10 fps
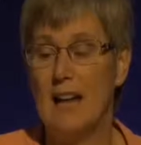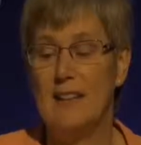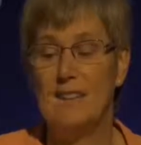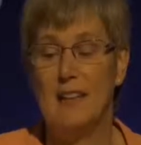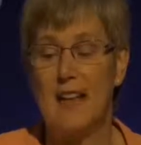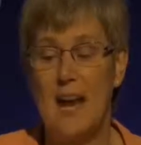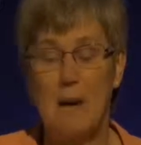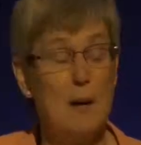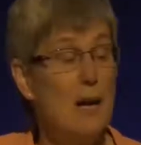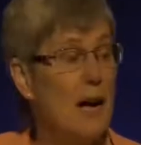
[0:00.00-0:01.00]
in the
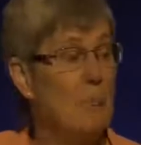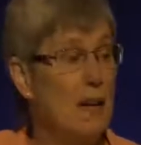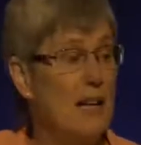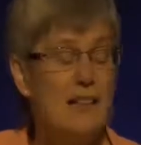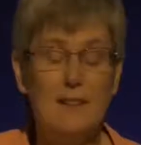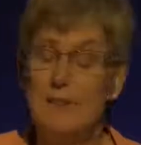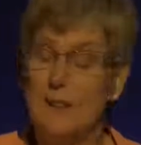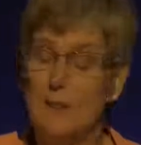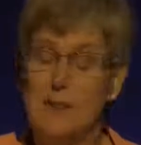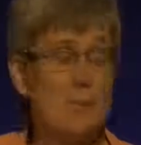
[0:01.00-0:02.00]
lab. Many of the
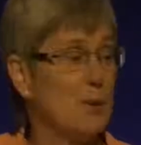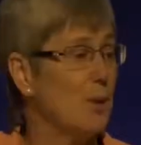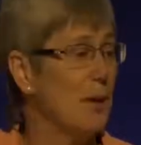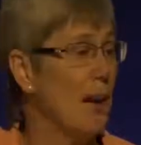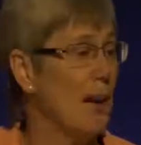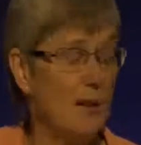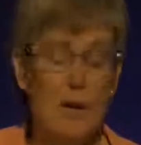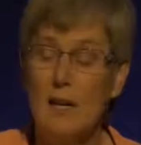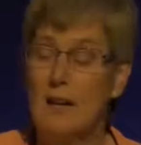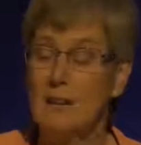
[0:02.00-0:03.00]
CRISPR
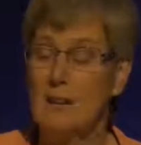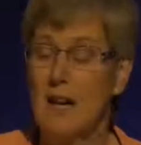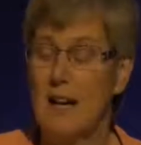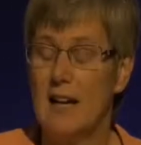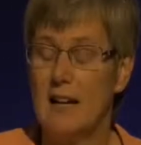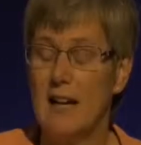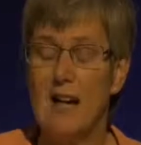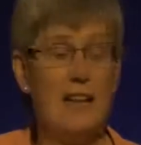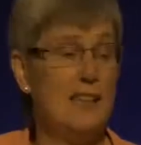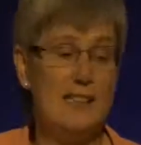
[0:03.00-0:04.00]
knockout
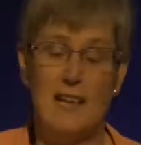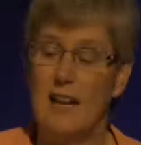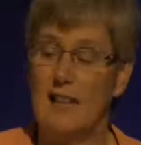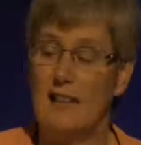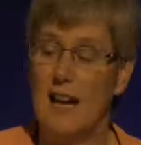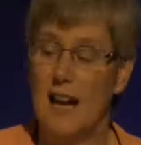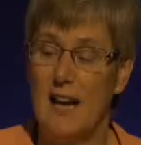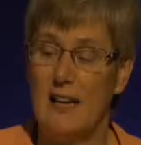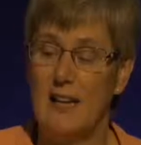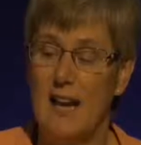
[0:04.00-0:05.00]
lines and
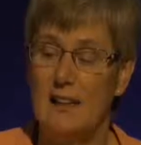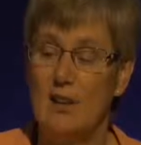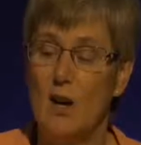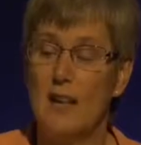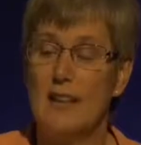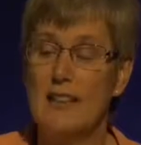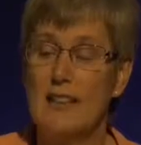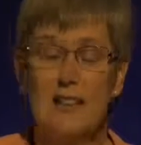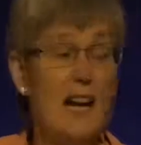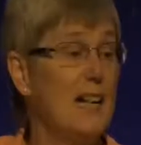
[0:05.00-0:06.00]

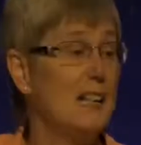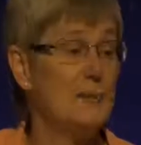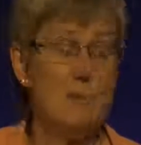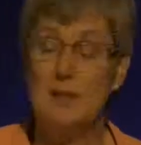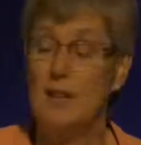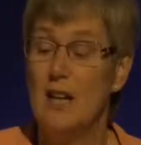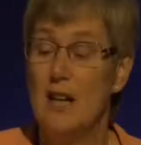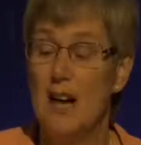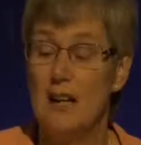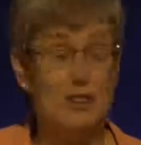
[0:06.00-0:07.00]
knock-in lines have been
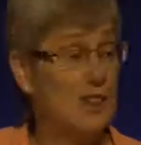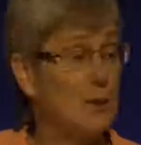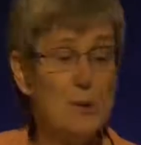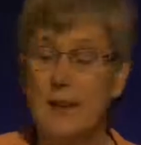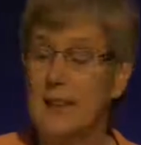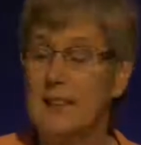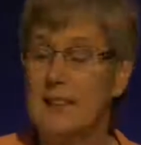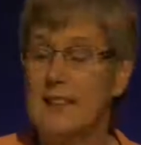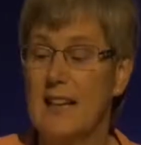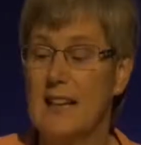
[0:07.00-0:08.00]
generated
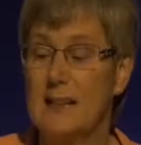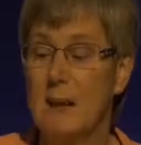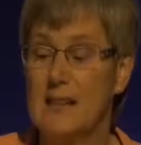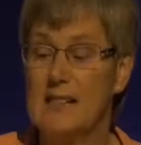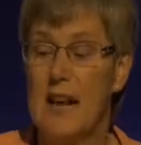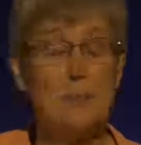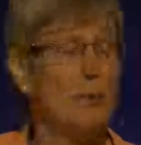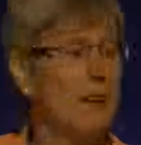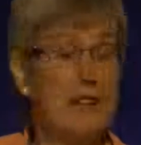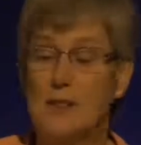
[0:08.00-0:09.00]
and studied by
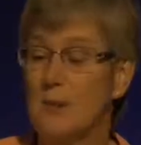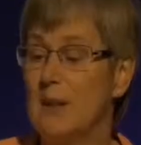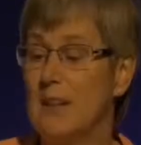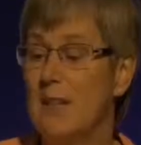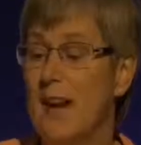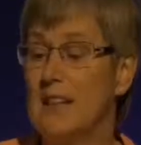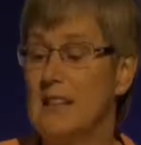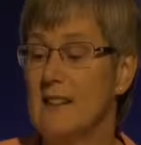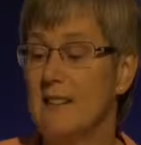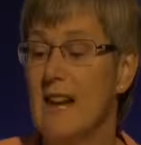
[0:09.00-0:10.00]
Praveen
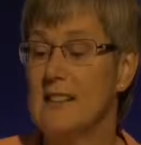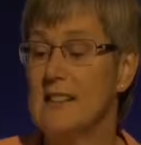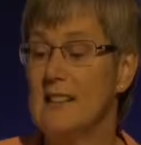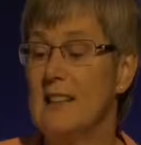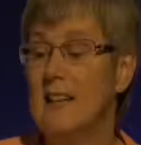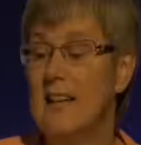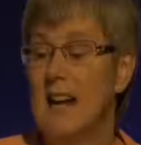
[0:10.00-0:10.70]
Srinivasan,